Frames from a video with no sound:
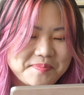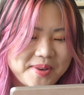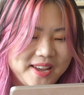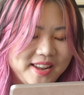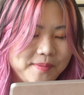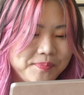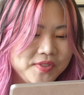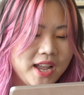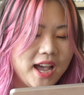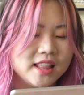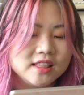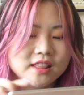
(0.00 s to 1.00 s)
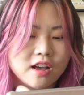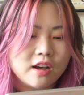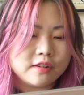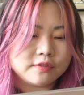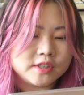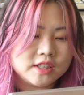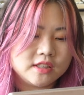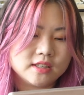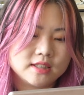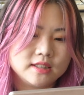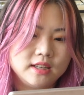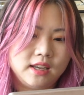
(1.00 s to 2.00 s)
But I loved
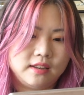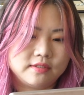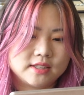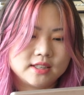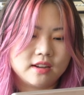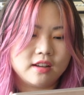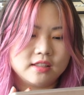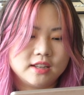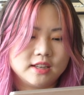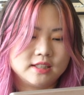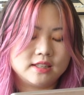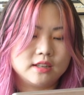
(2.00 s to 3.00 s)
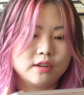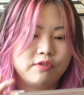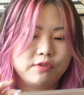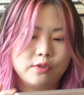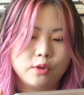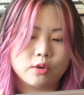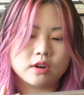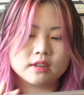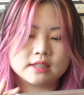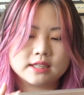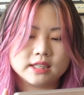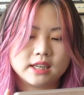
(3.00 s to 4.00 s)
the sleeves on this, the
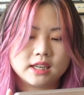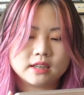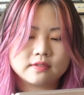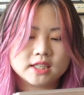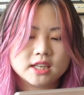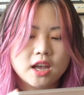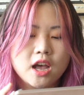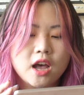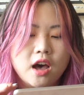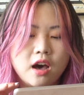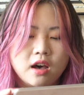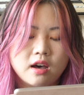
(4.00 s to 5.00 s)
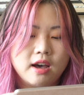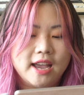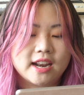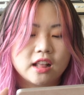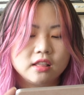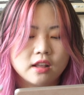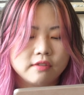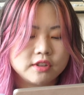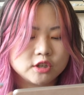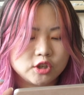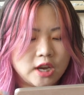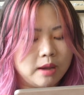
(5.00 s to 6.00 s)
floral sleeves. Oh, and I love
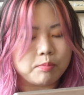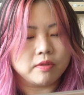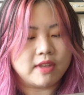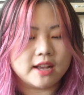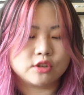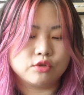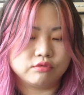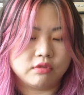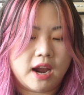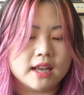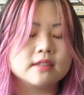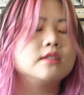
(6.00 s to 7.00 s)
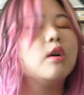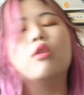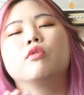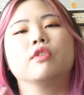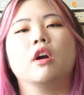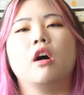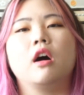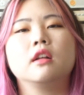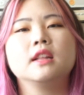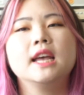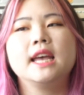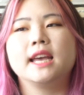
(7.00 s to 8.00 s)
the shape of that dress
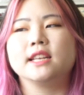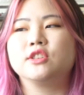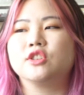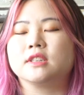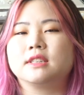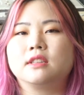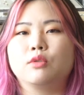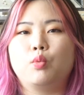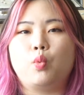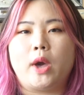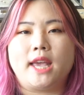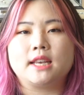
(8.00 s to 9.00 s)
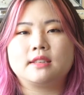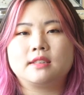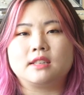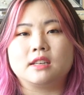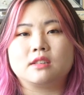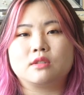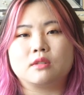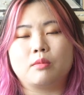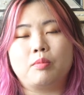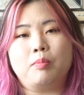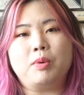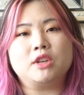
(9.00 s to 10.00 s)
overall. It's just the waist is
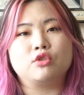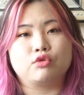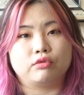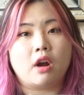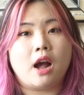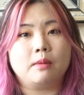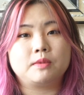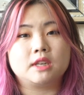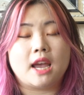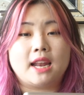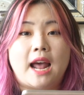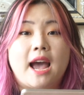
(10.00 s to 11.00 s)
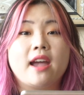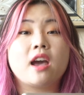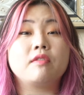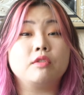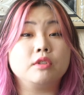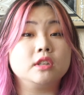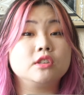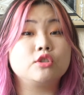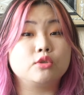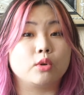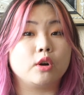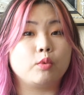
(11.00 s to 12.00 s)
a bit dropped. And I have a really
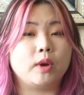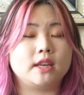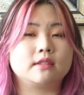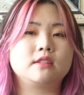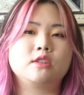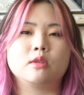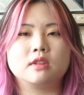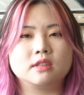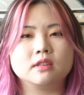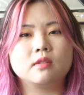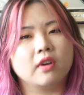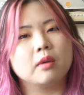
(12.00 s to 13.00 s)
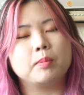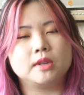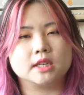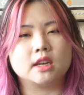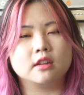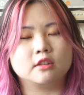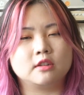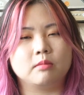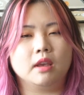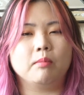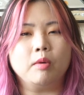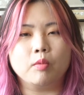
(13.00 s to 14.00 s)
short waist, so this is very particular to
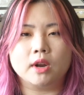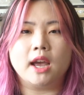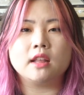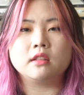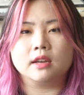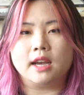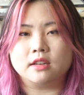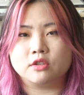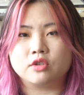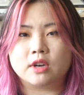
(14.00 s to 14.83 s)
me. But when I look at